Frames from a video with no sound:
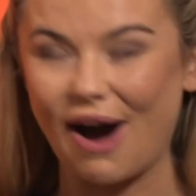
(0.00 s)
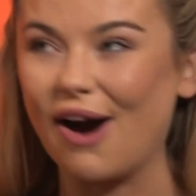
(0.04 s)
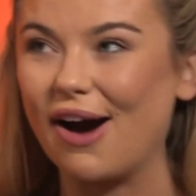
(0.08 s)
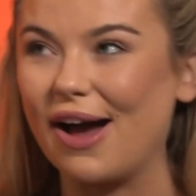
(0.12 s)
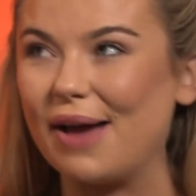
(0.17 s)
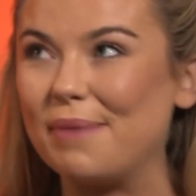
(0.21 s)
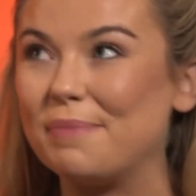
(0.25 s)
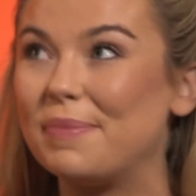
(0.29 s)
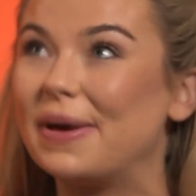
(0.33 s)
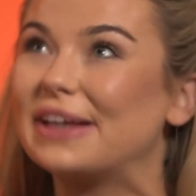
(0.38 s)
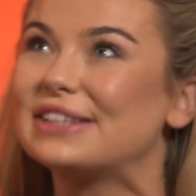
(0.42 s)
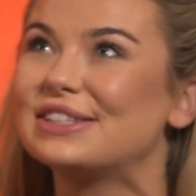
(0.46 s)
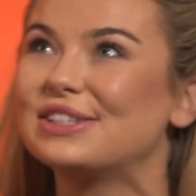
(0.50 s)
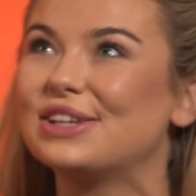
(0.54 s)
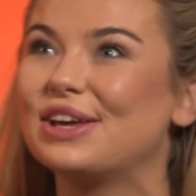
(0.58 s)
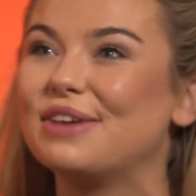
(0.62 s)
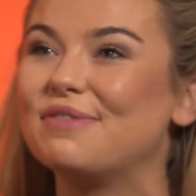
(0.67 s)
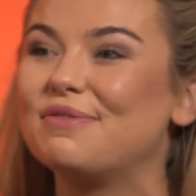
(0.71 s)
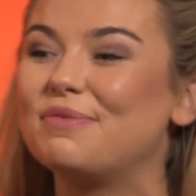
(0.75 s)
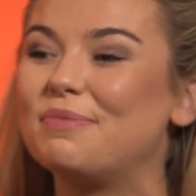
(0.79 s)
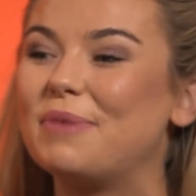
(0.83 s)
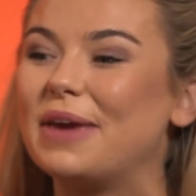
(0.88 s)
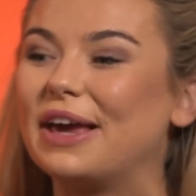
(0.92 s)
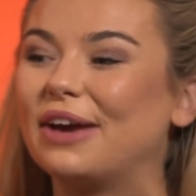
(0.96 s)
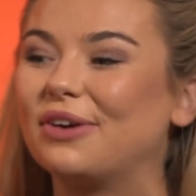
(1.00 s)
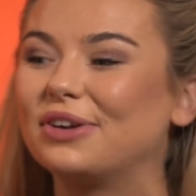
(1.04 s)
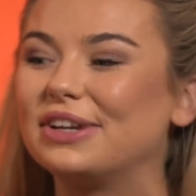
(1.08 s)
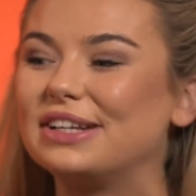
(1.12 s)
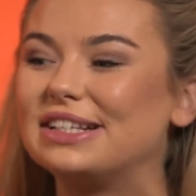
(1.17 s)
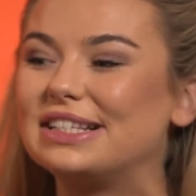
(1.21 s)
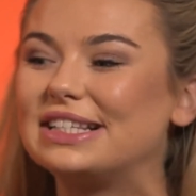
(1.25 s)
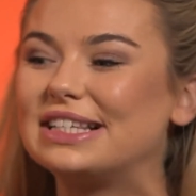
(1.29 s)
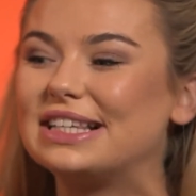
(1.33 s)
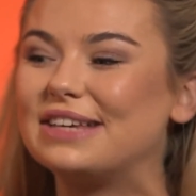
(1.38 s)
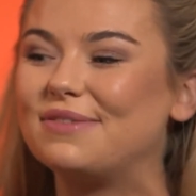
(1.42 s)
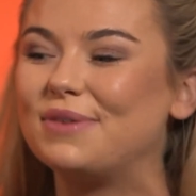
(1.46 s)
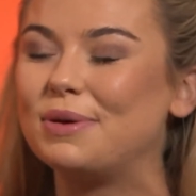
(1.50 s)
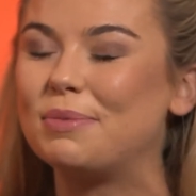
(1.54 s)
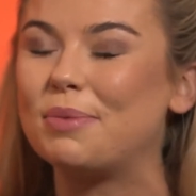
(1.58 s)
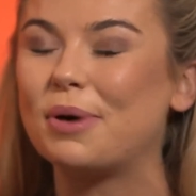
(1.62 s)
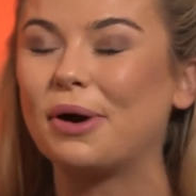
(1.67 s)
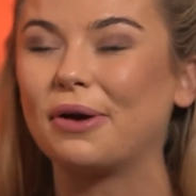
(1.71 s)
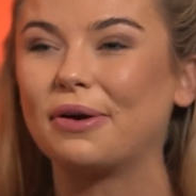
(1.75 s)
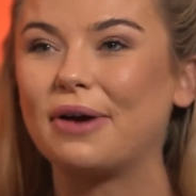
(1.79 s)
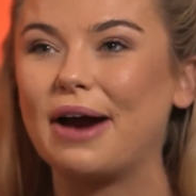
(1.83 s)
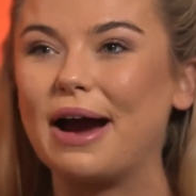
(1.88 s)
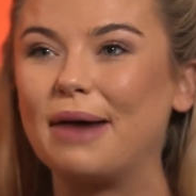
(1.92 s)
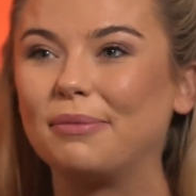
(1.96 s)
I'm best known for being on a TV
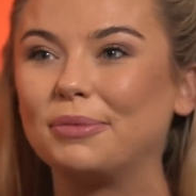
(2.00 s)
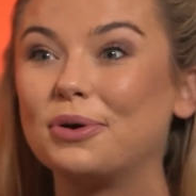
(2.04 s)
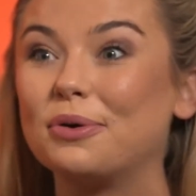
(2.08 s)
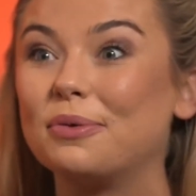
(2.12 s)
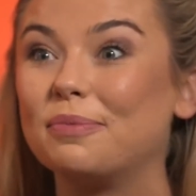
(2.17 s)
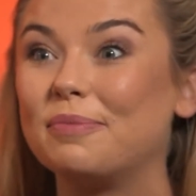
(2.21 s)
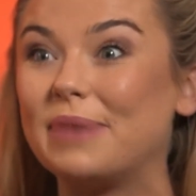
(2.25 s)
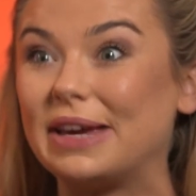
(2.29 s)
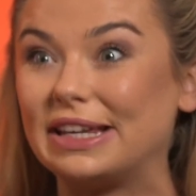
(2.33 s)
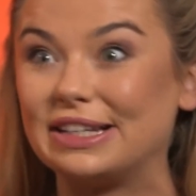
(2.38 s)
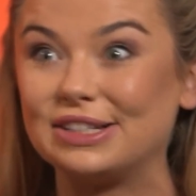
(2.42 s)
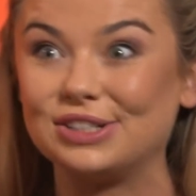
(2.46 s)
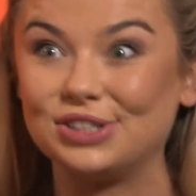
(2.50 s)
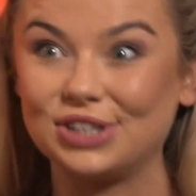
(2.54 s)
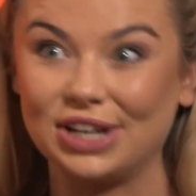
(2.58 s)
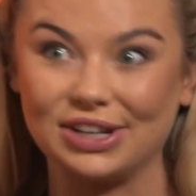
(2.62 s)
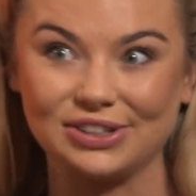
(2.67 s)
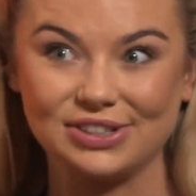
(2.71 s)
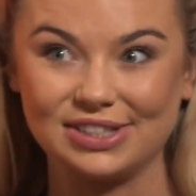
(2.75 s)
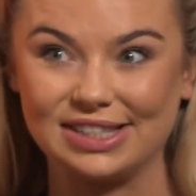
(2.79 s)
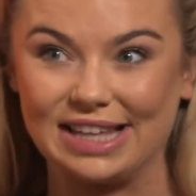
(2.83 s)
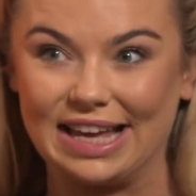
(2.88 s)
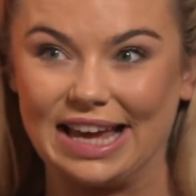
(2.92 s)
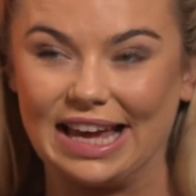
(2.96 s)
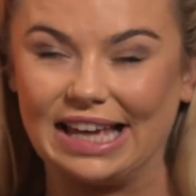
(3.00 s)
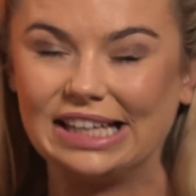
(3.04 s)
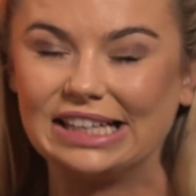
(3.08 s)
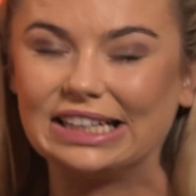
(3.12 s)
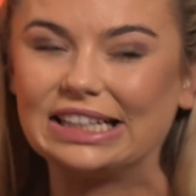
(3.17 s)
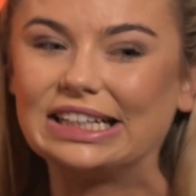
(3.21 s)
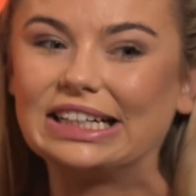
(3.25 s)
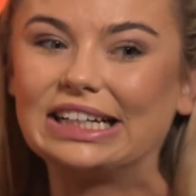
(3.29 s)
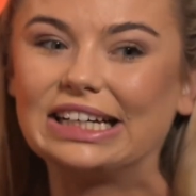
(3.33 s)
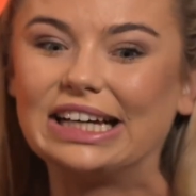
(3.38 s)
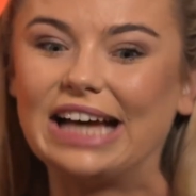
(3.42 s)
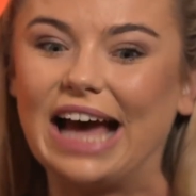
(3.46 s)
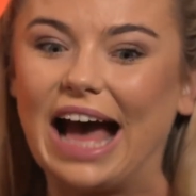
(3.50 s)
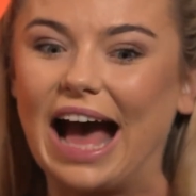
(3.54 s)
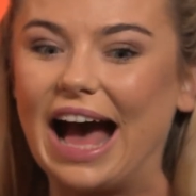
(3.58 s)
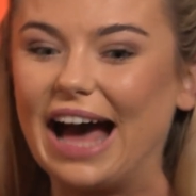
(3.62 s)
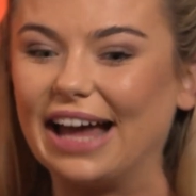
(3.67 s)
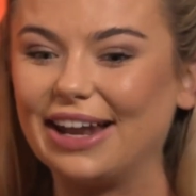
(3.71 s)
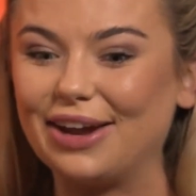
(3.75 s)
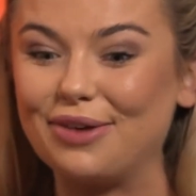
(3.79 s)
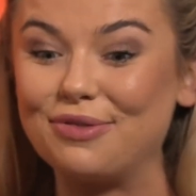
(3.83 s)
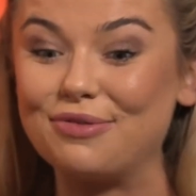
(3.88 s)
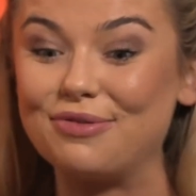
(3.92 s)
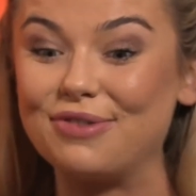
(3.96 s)
programme called Made in Chelsea,
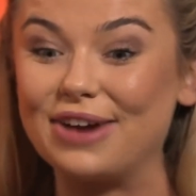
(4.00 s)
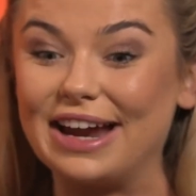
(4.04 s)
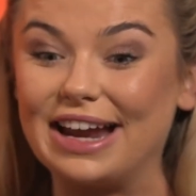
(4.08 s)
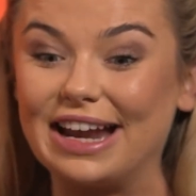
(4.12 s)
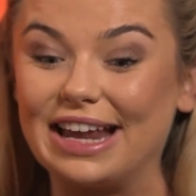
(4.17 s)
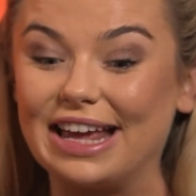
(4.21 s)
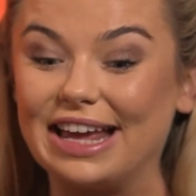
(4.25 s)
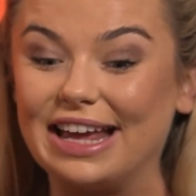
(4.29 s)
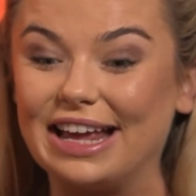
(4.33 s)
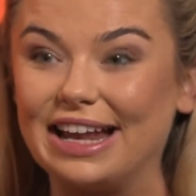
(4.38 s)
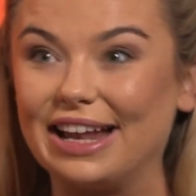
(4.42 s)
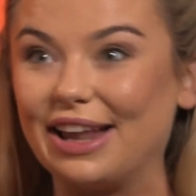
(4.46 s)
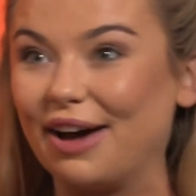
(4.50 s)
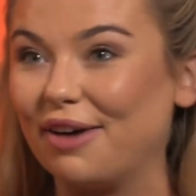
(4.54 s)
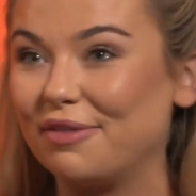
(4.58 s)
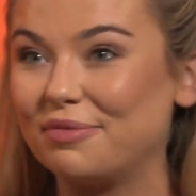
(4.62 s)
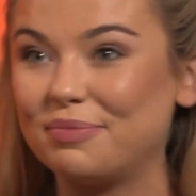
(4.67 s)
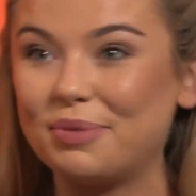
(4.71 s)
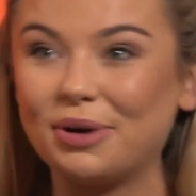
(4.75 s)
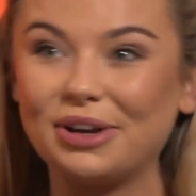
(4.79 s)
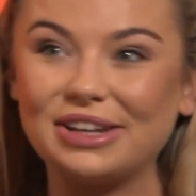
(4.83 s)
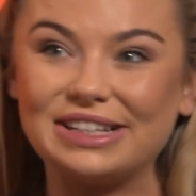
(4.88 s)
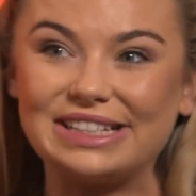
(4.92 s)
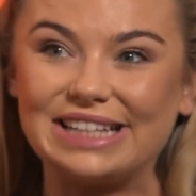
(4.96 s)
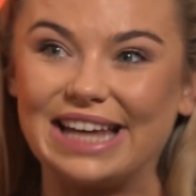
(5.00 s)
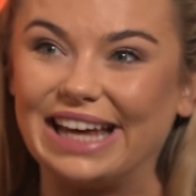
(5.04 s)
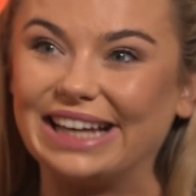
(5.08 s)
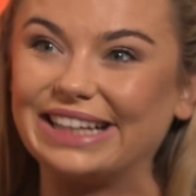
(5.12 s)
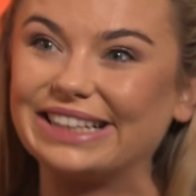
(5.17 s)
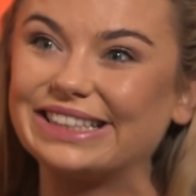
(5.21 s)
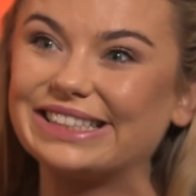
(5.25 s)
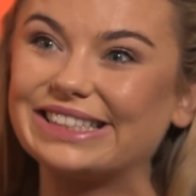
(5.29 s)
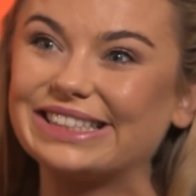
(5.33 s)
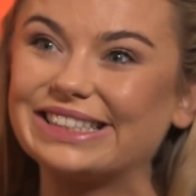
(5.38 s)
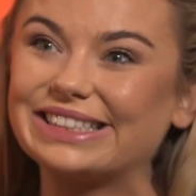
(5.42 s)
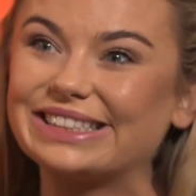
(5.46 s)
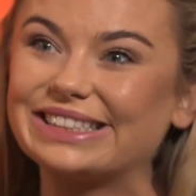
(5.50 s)
and I really love politics.